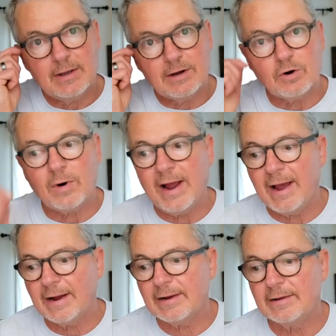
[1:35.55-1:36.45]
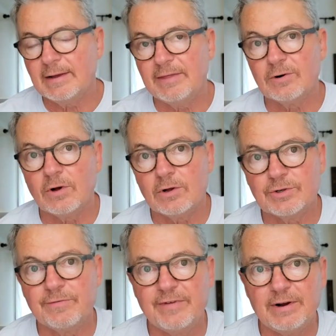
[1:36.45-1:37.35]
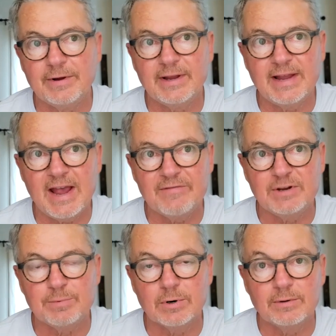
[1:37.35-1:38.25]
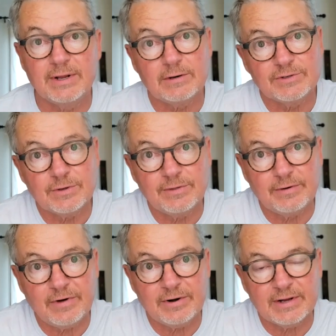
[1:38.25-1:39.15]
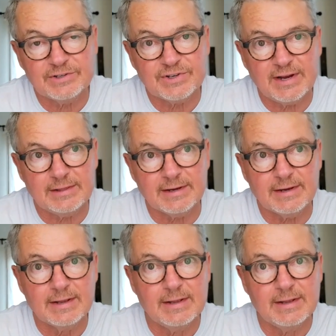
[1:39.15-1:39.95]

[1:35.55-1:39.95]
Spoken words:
crack, and they're also very cavity prone. And also they're very unsightly.